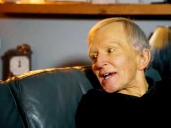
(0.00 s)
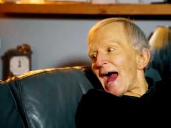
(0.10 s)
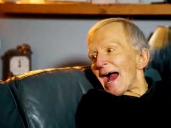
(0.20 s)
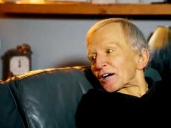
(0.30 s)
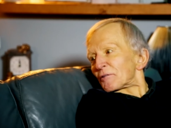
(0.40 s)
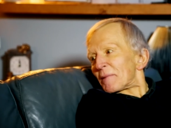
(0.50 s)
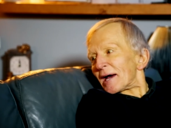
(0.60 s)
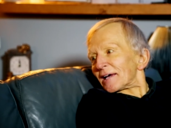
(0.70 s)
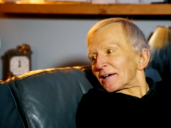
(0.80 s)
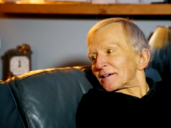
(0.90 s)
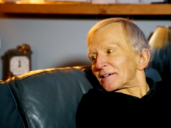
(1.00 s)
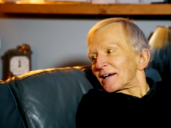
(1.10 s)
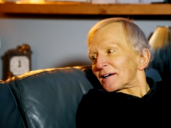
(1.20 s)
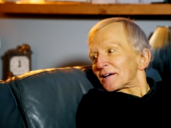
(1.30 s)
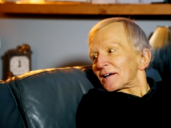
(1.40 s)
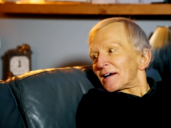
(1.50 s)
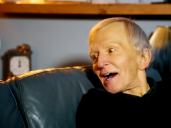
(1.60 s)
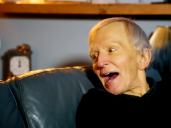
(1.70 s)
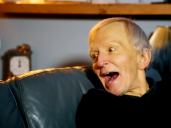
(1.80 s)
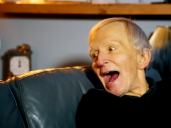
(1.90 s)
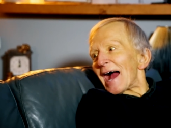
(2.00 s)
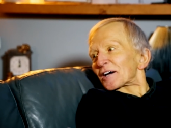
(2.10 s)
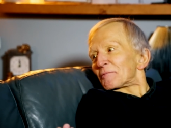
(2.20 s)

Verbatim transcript: the acme, absolute acme